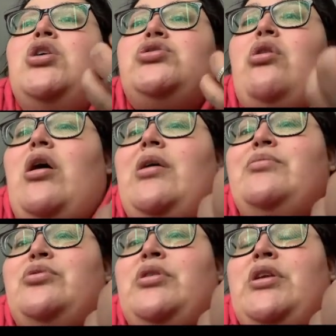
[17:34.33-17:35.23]
So all I'm
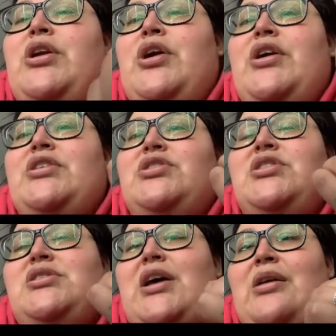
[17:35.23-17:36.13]
doing here is
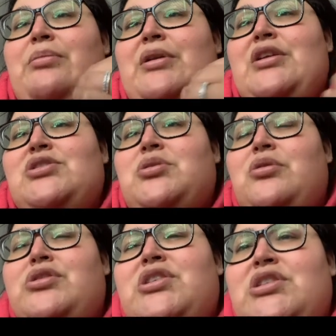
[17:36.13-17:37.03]
just typing in, so
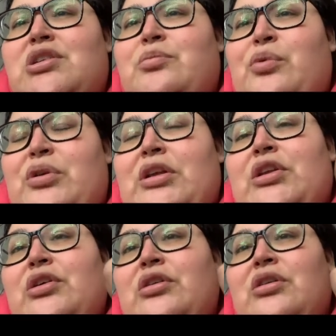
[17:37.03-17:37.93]
it just look more
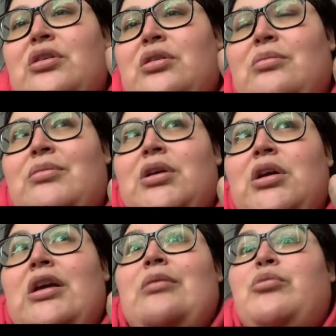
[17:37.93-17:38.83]
neater,
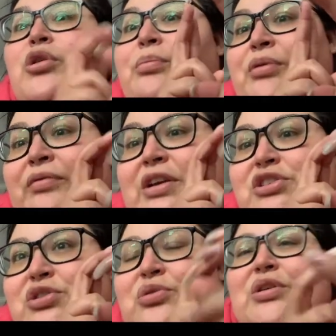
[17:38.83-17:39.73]
more
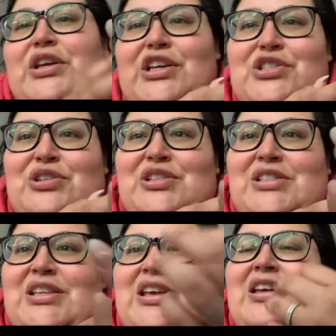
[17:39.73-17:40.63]
professional, I guess you can
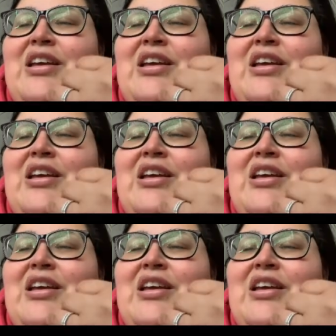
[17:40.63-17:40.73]
say.